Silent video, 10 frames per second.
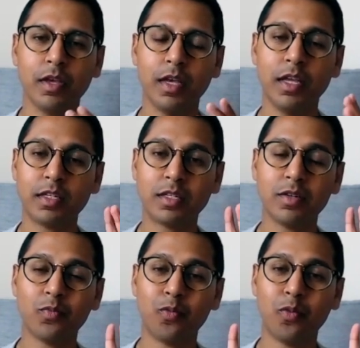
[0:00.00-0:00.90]
It
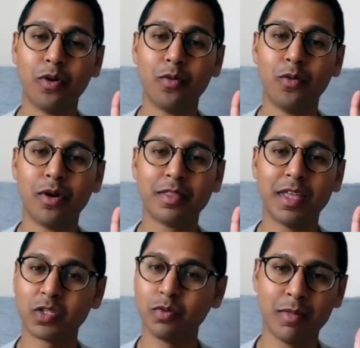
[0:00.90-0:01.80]
what, what
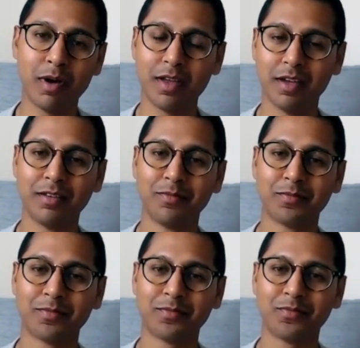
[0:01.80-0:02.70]
that's all Maya.
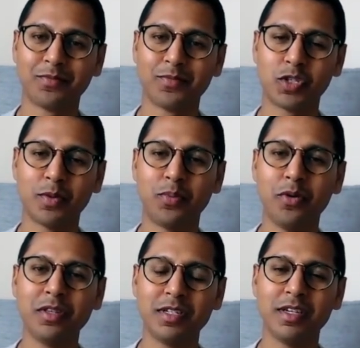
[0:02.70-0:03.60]
So the
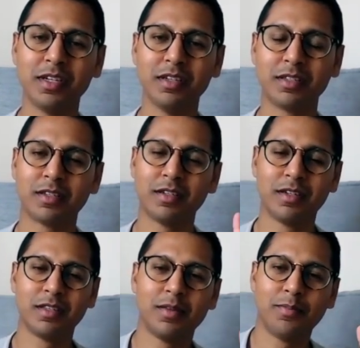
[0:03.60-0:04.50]
point is,
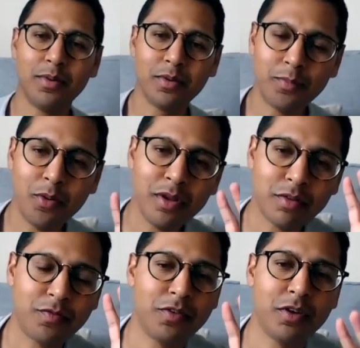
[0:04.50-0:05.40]
the point of the
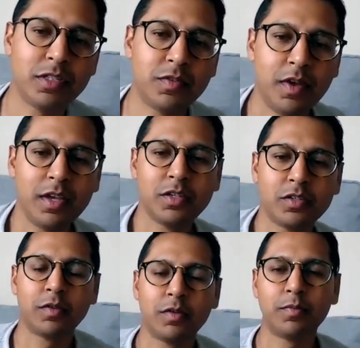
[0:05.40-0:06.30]
first phase of
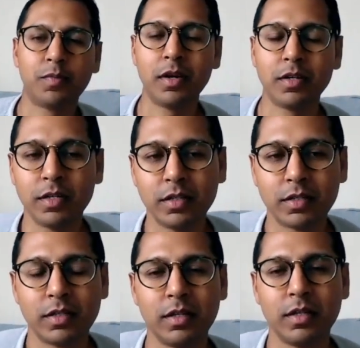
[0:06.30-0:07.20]
the practice.